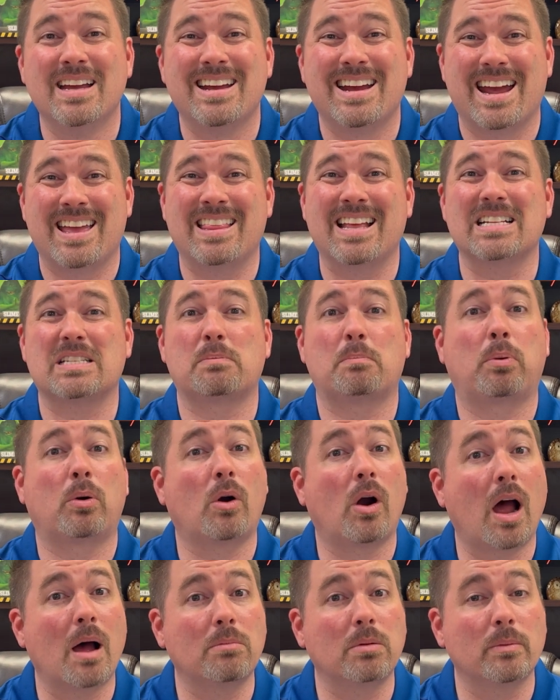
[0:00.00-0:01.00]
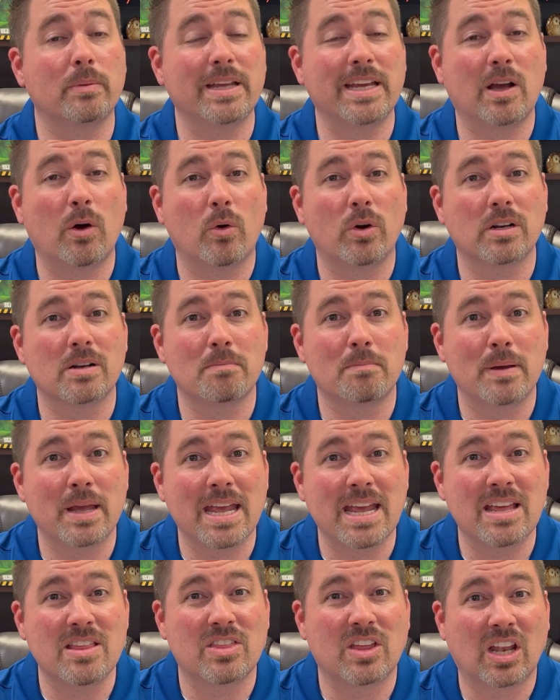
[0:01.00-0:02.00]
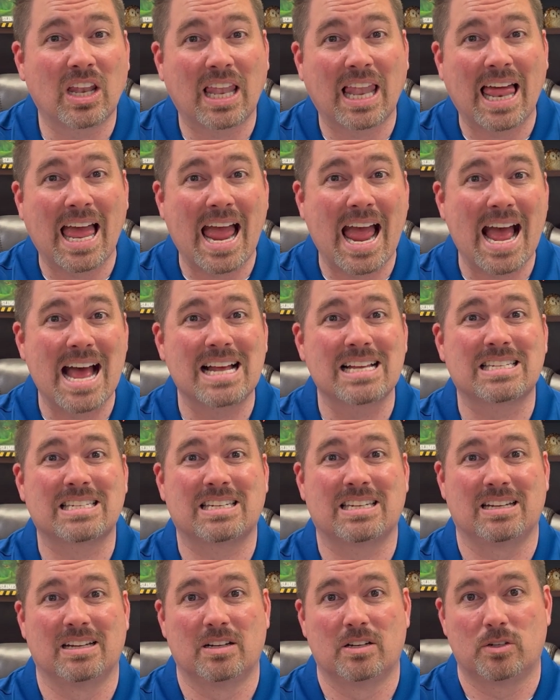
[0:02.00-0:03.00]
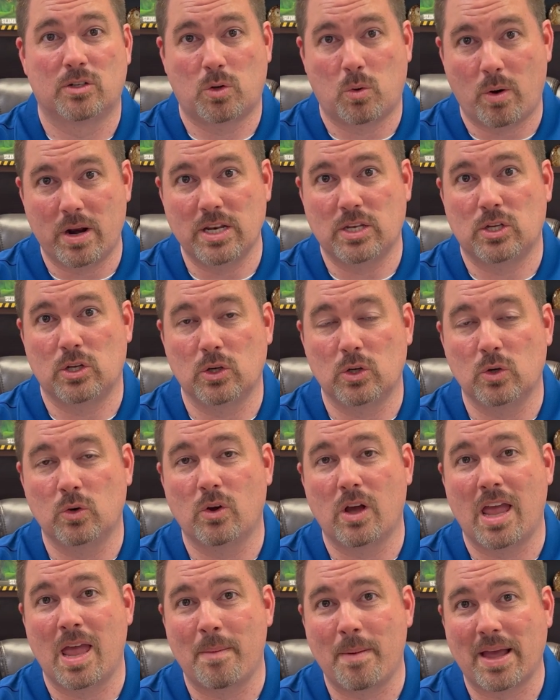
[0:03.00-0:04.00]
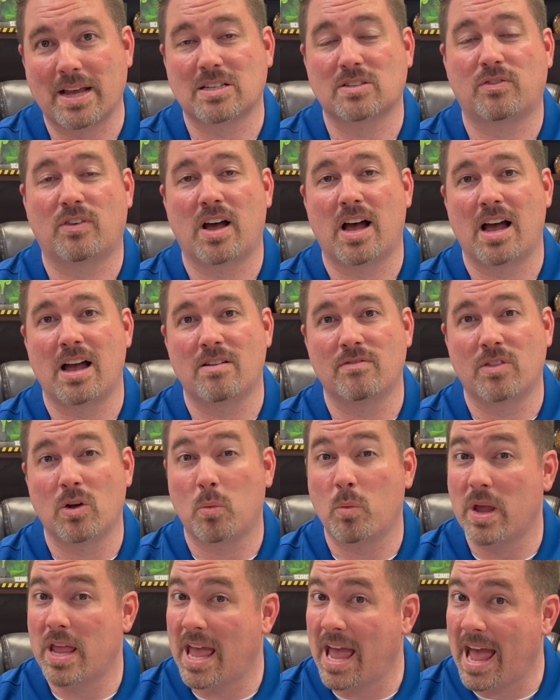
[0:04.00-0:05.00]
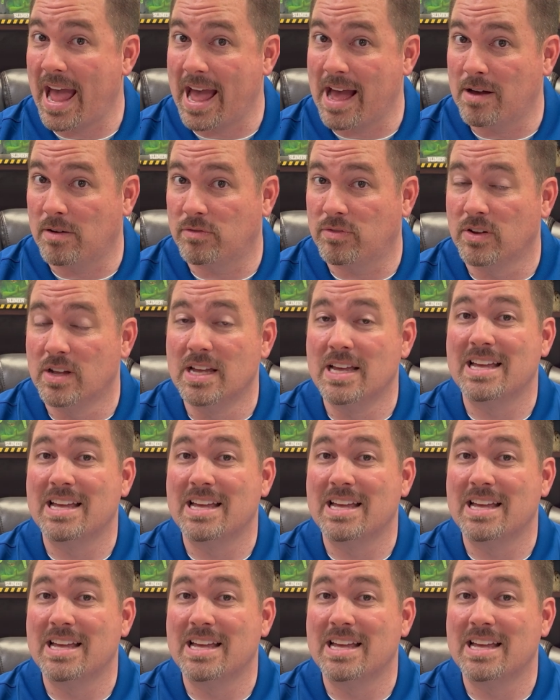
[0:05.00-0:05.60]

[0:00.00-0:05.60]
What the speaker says: And that's probably going to be the last 22 MX-5 that we have